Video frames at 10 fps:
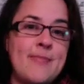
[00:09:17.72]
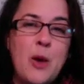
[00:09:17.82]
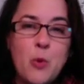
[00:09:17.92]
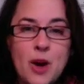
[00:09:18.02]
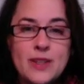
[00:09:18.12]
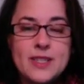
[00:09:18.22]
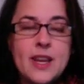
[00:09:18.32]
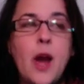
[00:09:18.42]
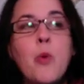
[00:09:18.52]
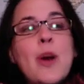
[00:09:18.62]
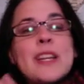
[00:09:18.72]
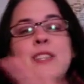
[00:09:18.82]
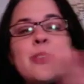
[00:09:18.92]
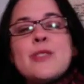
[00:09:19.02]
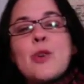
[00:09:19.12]
wanted
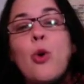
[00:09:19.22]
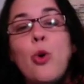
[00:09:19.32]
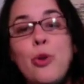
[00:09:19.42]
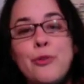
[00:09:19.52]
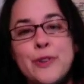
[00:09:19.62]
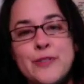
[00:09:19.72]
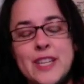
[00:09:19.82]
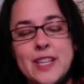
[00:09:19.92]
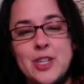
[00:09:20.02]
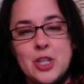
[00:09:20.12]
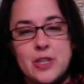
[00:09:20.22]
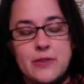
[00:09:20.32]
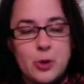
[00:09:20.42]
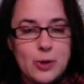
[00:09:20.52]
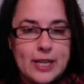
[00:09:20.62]
to use the whole 15 inches of the
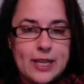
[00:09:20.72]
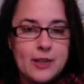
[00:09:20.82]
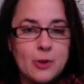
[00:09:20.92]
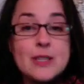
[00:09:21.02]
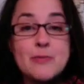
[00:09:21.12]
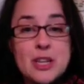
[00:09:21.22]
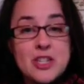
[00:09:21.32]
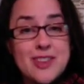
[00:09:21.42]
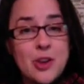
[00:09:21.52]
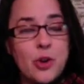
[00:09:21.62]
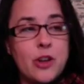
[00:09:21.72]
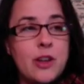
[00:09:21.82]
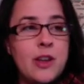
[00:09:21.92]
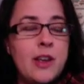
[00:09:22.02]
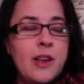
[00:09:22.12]
Cricut, or as much as I could,
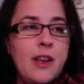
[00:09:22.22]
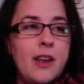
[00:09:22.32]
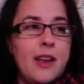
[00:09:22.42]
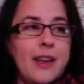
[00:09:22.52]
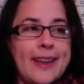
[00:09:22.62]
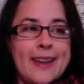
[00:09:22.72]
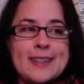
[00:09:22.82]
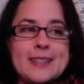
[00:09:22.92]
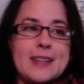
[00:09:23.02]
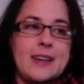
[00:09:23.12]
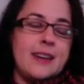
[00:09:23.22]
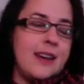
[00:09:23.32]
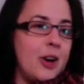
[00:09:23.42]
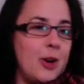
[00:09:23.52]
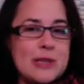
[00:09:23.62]
and
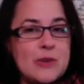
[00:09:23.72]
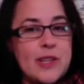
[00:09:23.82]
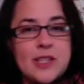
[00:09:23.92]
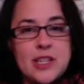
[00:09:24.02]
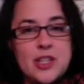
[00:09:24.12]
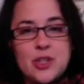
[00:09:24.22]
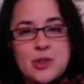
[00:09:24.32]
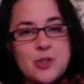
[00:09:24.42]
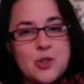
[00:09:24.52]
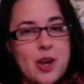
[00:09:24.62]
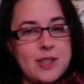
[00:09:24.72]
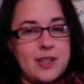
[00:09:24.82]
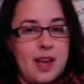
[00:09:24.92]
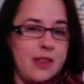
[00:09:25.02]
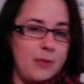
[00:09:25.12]
I always run into issues trying to
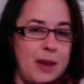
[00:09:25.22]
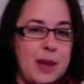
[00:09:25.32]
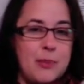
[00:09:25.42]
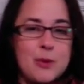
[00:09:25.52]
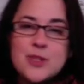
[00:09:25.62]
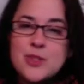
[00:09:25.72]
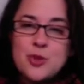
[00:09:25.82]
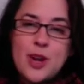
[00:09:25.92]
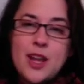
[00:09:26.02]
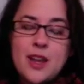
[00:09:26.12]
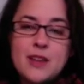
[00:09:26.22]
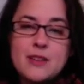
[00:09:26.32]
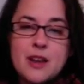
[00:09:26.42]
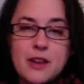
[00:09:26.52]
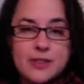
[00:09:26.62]
get the paper straight
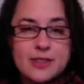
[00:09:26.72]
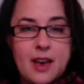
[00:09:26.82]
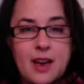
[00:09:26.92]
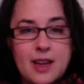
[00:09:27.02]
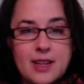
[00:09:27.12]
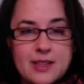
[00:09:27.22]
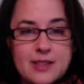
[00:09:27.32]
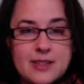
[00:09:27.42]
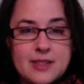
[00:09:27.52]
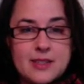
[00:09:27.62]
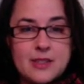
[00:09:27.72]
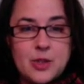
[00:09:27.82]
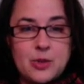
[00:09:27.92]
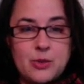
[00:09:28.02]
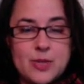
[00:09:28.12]
on the sides
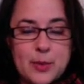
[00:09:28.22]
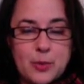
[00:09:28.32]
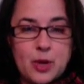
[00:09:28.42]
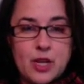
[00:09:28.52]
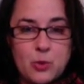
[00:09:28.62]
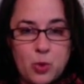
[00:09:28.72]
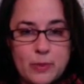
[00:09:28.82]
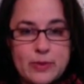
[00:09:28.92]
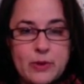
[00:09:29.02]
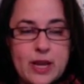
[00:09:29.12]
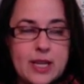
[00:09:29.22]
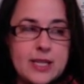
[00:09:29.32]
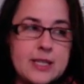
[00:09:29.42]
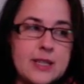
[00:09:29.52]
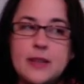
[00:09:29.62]
to separate the warp
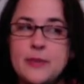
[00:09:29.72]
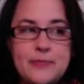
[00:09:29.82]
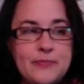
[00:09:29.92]
threads, and